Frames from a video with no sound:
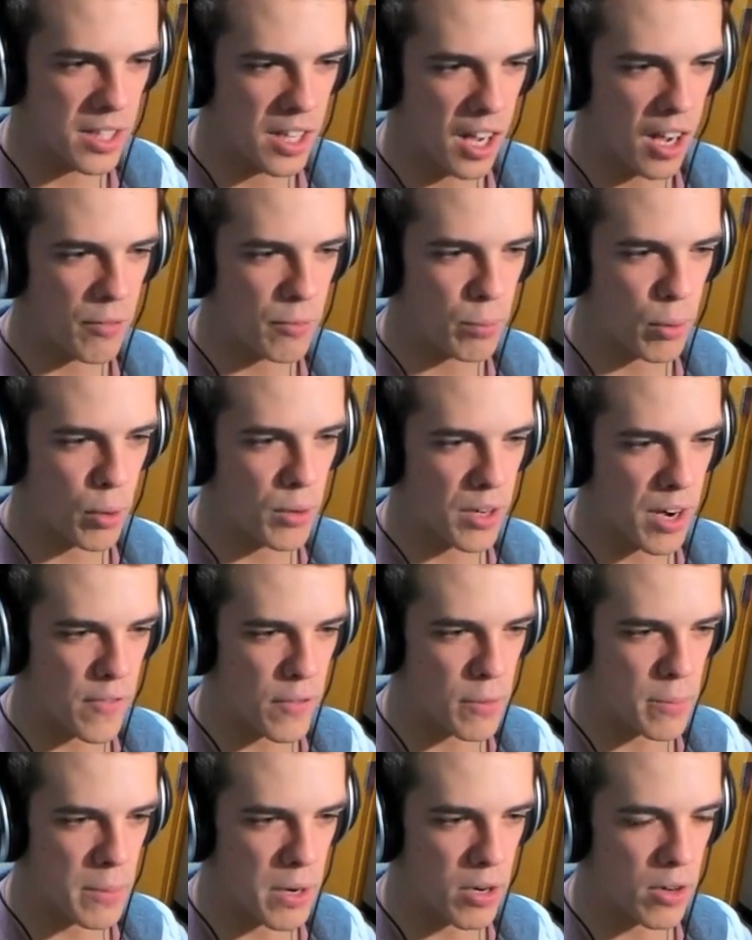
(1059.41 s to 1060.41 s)
I've broken
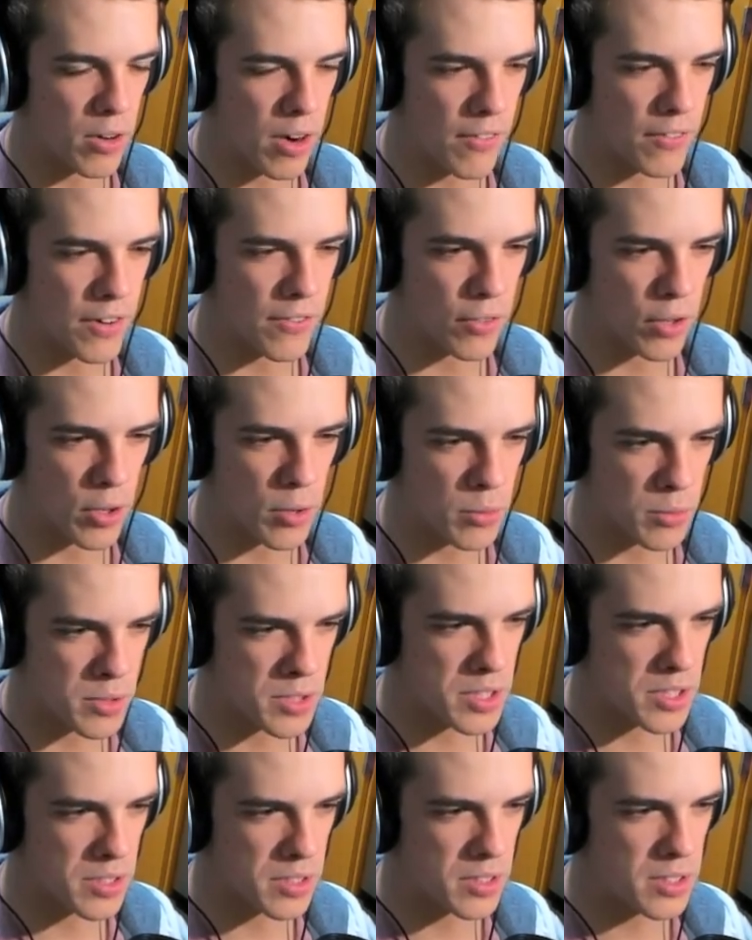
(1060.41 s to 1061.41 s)
every mirror I've ever
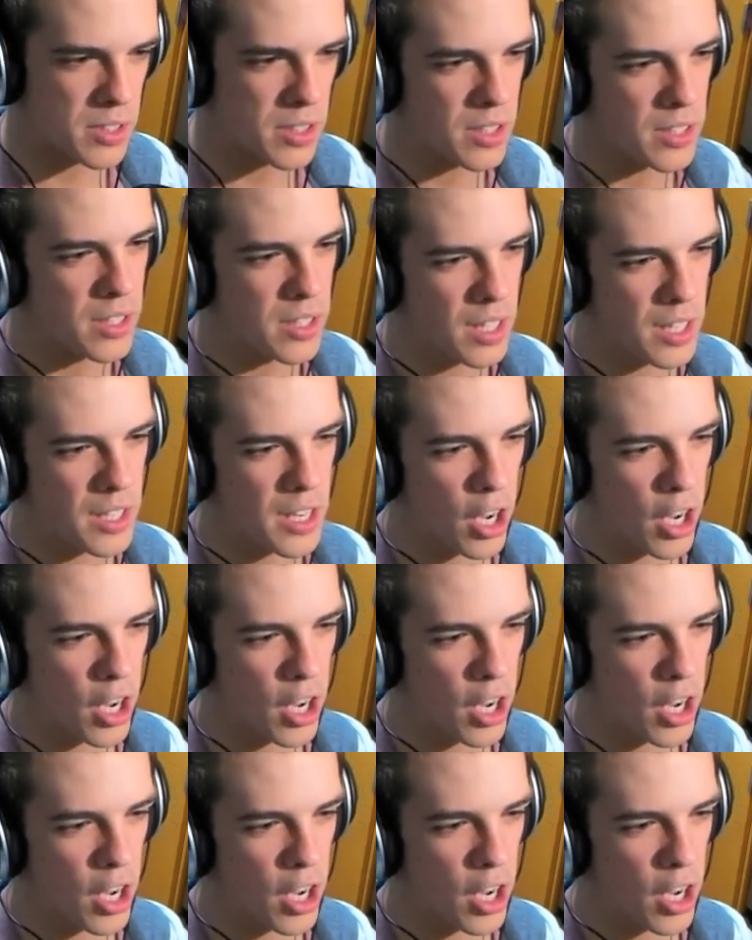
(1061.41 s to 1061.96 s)
owned, and